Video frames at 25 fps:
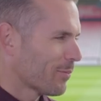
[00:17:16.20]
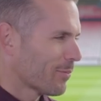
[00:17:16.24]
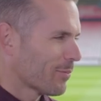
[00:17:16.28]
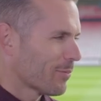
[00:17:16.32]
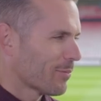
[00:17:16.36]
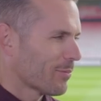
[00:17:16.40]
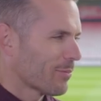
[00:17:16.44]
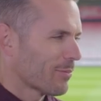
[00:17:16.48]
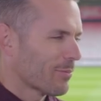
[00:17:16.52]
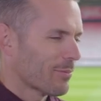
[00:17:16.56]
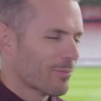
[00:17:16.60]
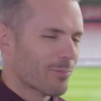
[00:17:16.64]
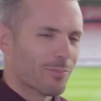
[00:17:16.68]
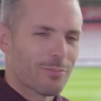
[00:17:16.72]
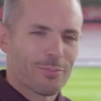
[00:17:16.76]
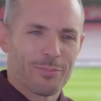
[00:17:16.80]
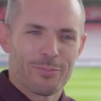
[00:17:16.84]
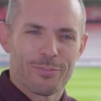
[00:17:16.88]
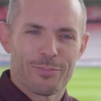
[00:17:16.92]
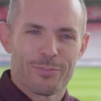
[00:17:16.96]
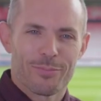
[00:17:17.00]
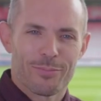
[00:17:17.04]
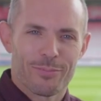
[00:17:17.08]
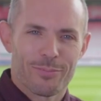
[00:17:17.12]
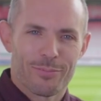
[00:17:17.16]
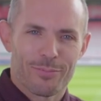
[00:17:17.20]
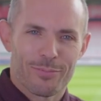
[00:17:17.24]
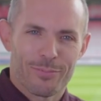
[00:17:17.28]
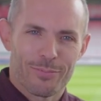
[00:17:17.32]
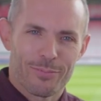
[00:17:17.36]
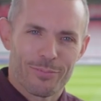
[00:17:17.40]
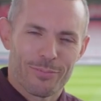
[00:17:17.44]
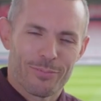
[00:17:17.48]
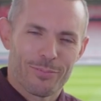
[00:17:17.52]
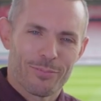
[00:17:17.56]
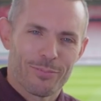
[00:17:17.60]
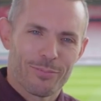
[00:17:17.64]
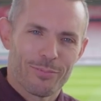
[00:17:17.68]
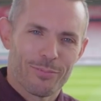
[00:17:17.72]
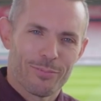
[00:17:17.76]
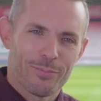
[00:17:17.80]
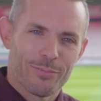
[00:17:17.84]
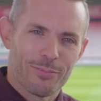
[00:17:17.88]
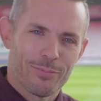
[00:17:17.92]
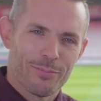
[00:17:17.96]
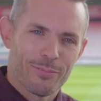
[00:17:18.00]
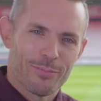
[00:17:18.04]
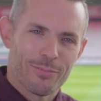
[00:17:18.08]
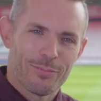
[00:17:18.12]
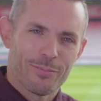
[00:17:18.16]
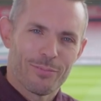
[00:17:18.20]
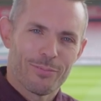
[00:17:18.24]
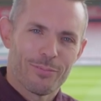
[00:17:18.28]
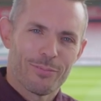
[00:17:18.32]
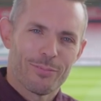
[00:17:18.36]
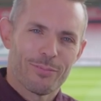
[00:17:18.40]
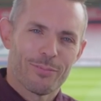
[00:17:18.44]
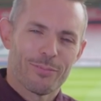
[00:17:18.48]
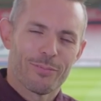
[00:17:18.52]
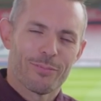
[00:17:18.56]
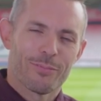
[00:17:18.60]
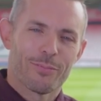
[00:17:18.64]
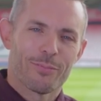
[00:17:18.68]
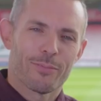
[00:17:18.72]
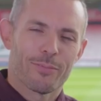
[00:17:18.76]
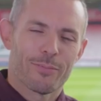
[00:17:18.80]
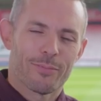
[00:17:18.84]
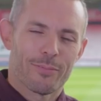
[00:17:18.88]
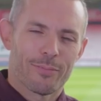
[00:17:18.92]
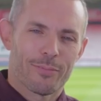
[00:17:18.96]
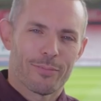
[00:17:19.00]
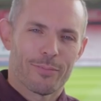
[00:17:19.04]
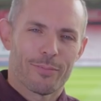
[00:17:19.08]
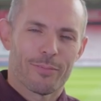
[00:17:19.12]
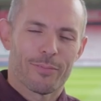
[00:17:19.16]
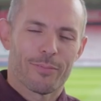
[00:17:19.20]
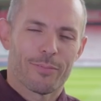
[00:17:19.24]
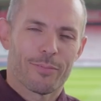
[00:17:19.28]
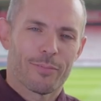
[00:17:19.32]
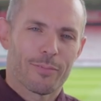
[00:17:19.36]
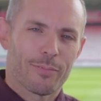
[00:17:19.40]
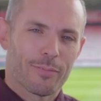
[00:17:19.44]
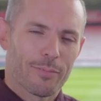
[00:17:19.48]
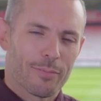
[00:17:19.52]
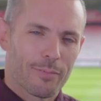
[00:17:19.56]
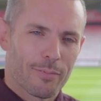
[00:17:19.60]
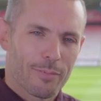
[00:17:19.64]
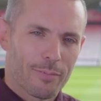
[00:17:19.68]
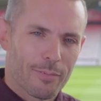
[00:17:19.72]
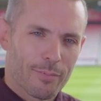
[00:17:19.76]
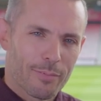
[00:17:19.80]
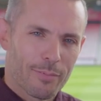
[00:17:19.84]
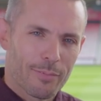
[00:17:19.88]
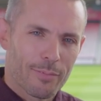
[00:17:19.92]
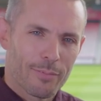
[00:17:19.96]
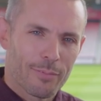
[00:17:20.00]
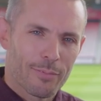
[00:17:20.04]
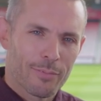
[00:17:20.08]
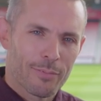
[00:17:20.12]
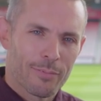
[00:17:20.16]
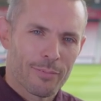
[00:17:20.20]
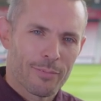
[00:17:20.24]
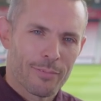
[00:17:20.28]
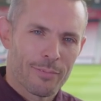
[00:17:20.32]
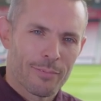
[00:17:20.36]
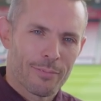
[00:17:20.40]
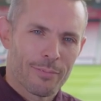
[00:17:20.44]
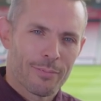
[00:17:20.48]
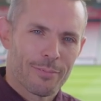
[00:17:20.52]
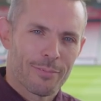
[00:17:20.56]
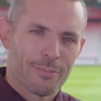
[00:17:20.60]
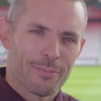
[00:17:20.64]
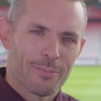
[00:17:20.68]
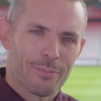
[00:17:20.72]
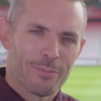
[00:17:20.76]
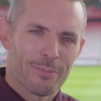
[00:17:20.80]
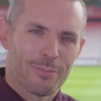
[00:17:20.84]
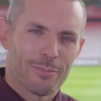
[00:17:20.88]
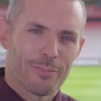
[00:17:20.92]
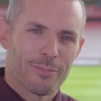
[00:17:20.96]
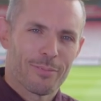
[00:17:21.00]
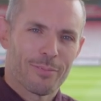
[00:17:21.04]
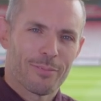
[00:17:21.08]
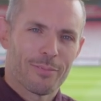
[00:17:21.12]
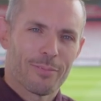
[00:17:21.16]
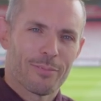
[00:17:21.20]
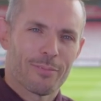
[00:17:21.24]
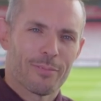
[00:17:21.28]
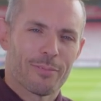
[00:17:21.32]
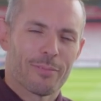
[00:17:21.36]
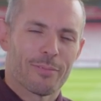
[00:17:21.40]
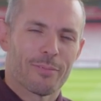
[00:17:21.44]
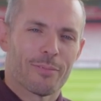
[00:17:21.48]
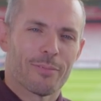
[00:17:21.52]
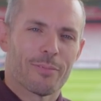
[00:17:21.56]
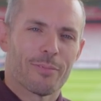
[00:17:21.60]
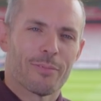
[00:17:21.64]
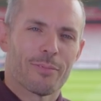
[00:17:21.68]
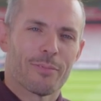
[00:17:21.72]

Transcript: No words are spoken by the person on screen.